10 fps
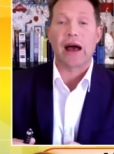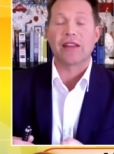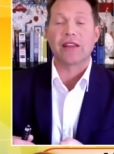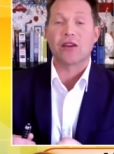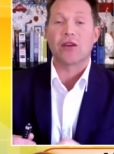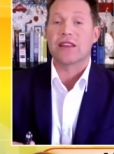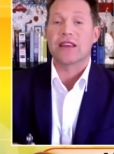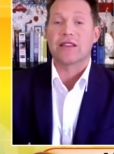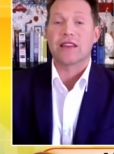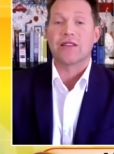it
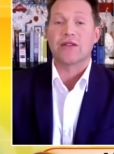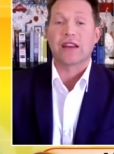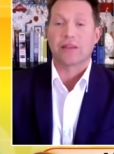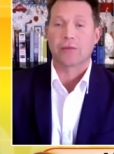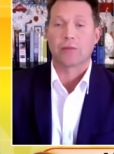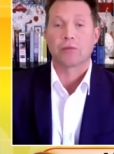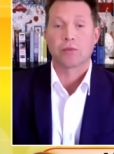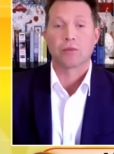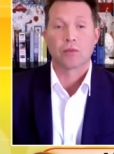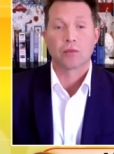surely shouldn't be that
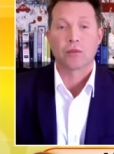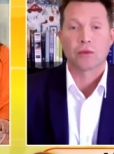difficult for